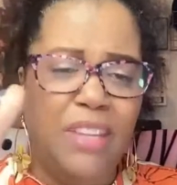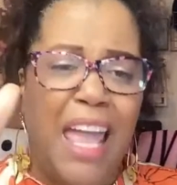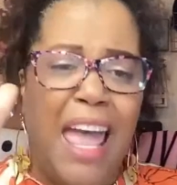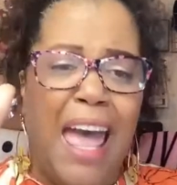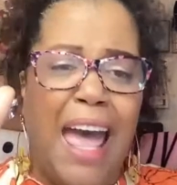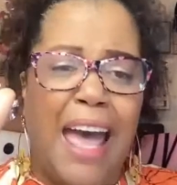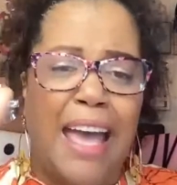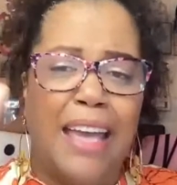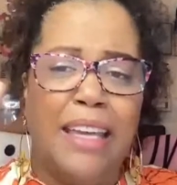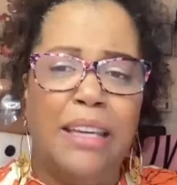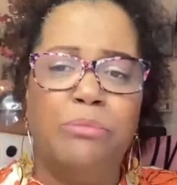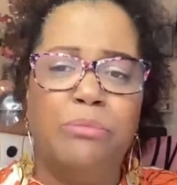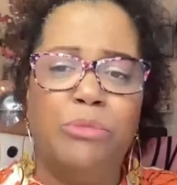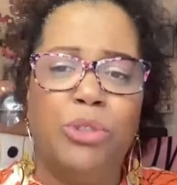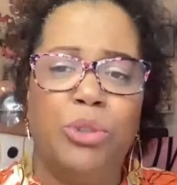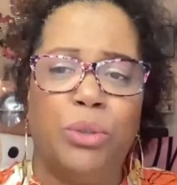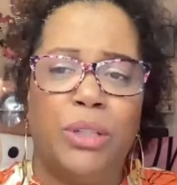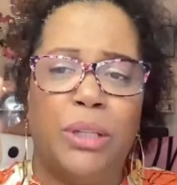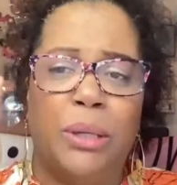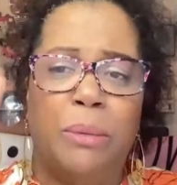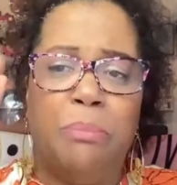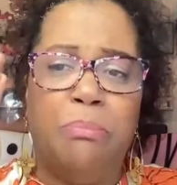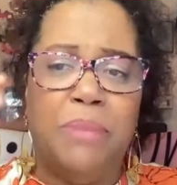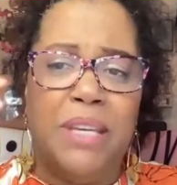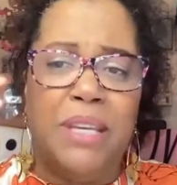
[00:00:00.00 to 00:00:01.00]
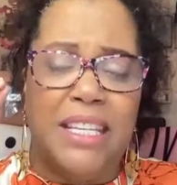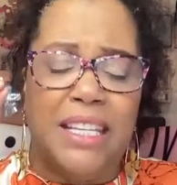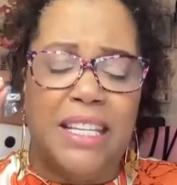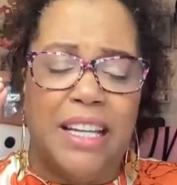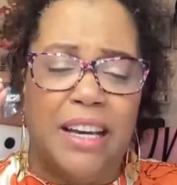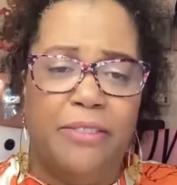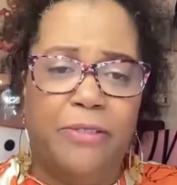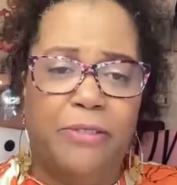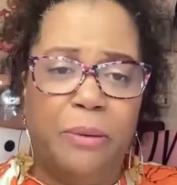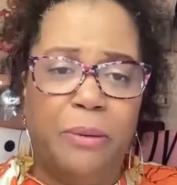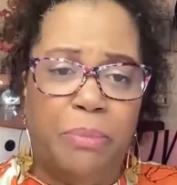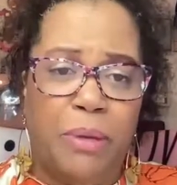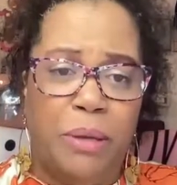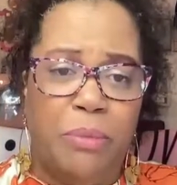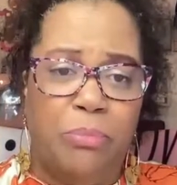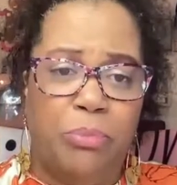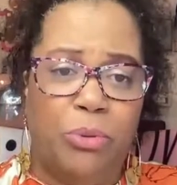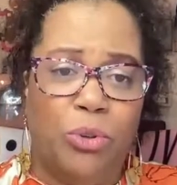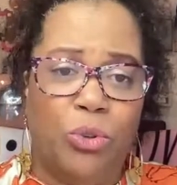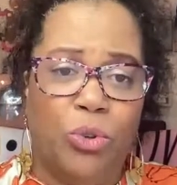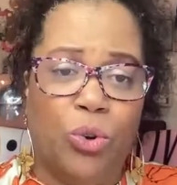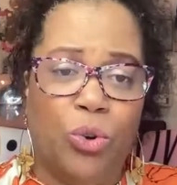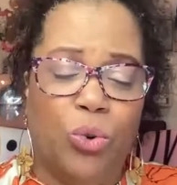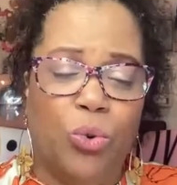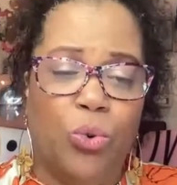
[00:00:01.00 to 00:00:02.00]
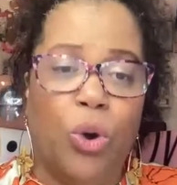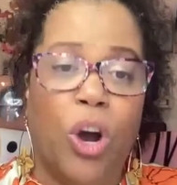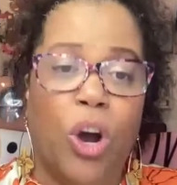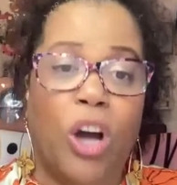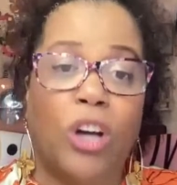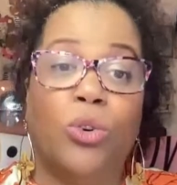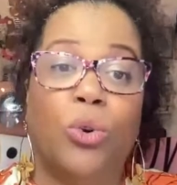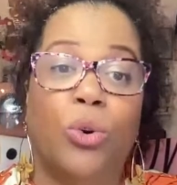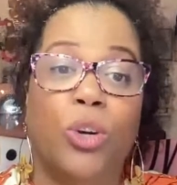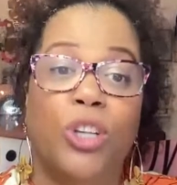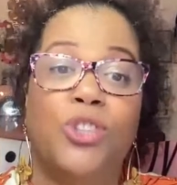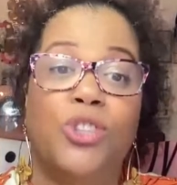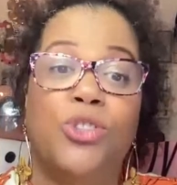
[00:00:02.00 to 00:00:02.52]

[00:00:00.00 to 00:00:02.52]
I am doing a meetup for people who are going